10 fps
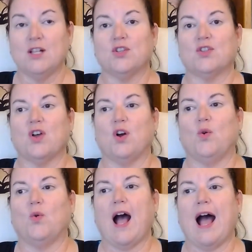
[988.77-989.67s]

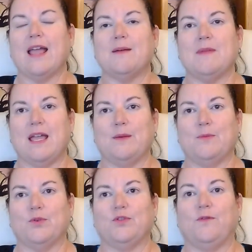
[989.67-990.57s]
So I am
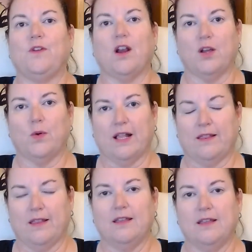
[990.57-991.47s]
able to very
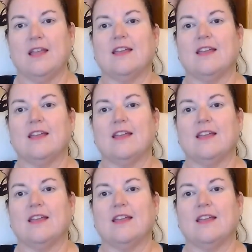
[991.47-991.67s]
quickly